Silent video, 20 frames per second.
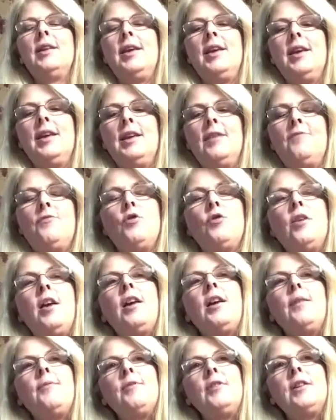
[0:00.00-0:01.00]
and if you think
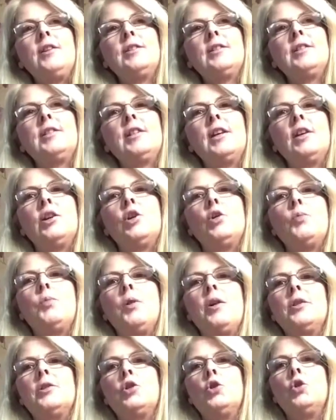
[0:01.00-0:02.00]
of it as a tongue compressor,